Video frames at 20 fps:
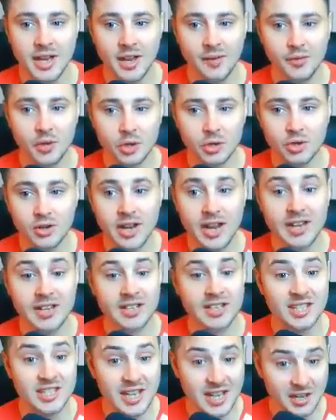If your grenade
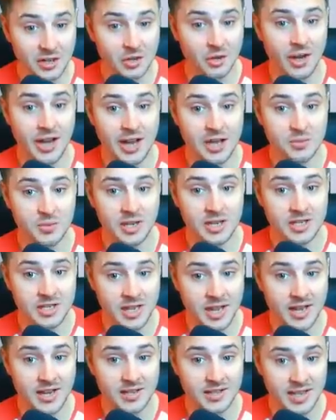is still in your hands when it,
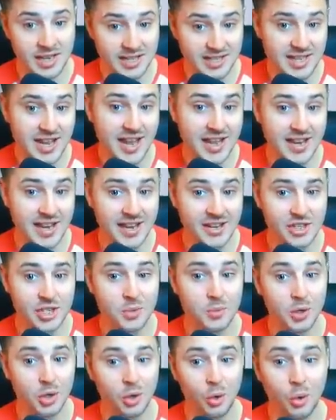det it detonates,
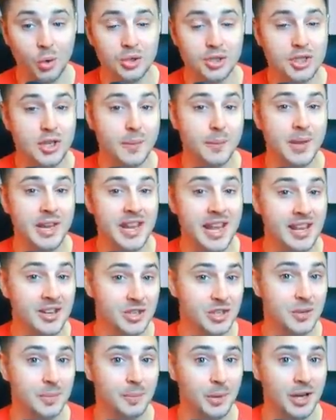you will also be
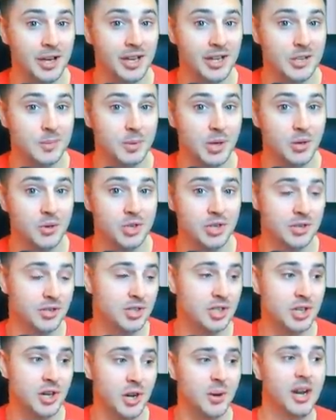injured by the explosion.
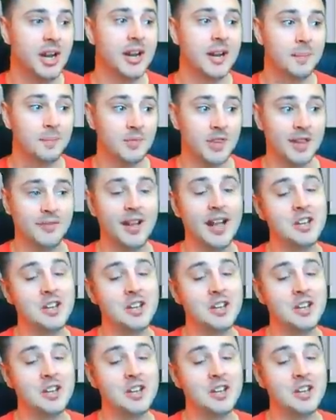So they've